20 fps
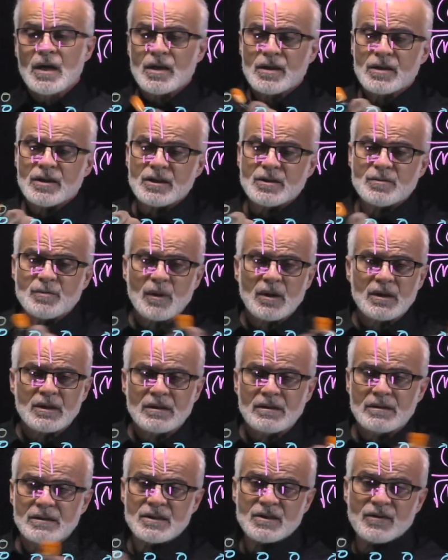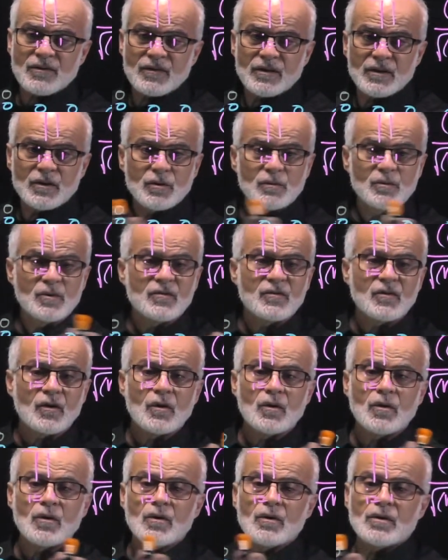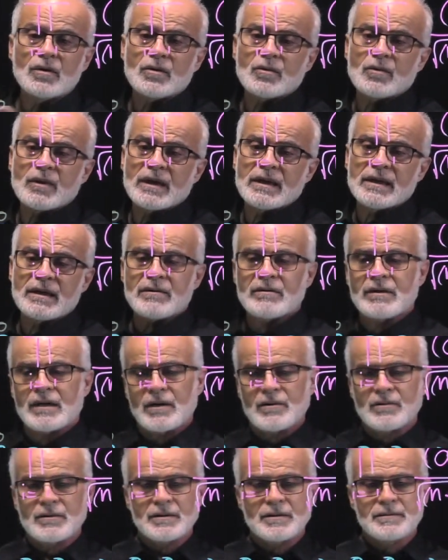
this particle is free to move all the way around.